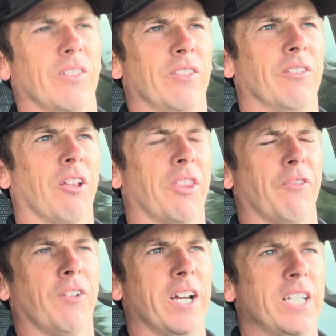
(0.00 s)
What
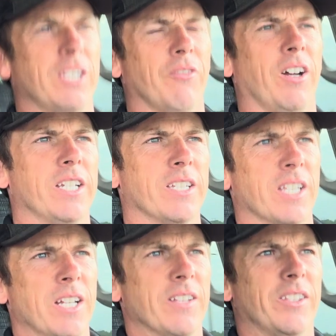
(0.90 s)
you find is
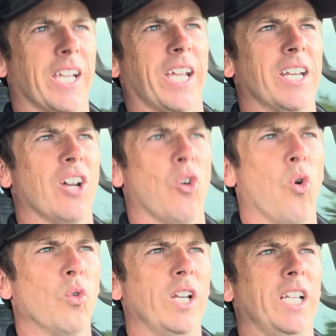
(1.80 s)
they can
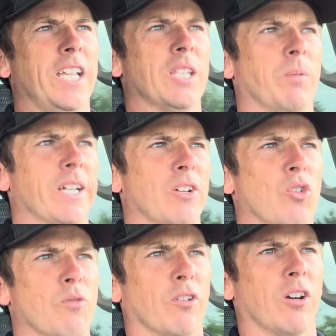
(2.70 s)
only lean the bike
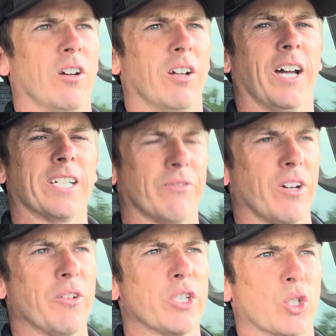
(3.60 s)
over at a
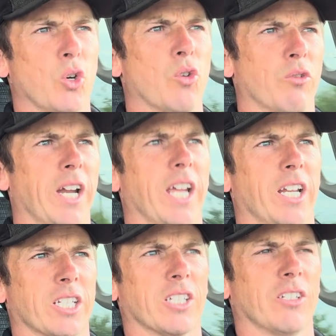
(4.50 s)
very slow rate,
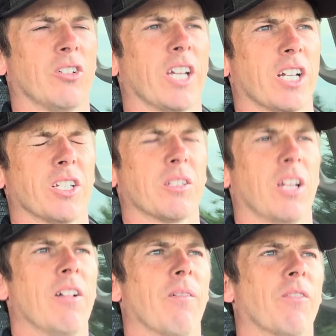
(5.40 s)
okay, because
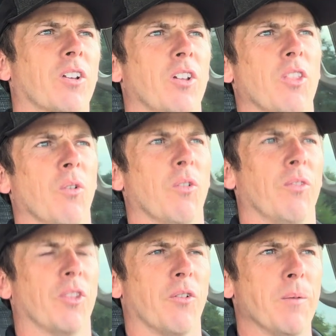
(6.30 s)

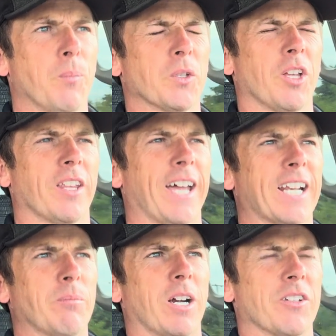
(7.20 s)
their inputs on the
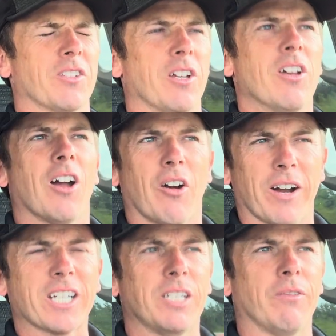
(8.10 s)
handlebars are
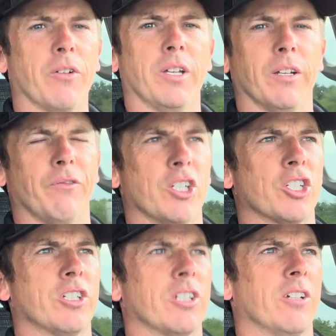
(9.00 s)
actually very
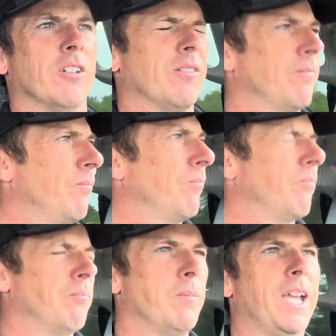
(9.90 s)
inefficient,
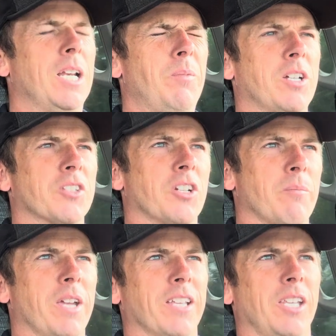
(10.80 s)
mainly because they're not
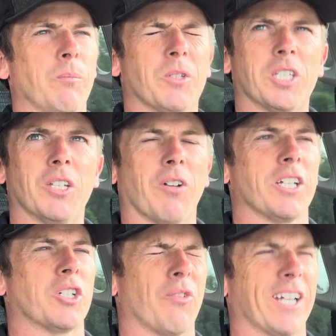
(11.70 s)
making the inputs in the
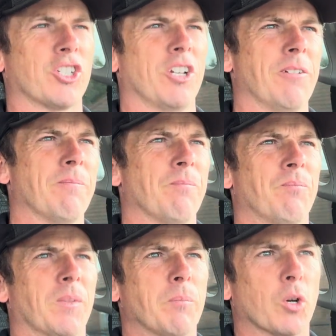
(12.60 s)
right
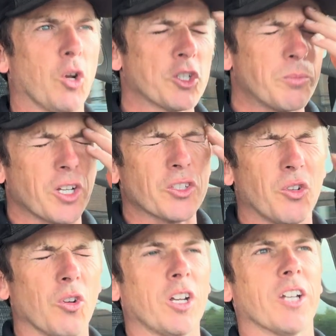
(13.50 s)
direction, but also because they're
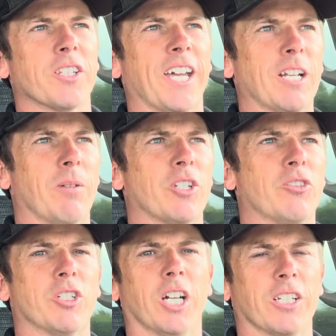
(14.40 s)
holding onto the handlebars
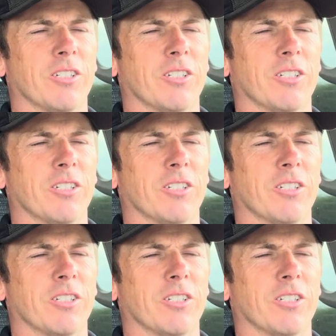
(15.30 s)
too tight.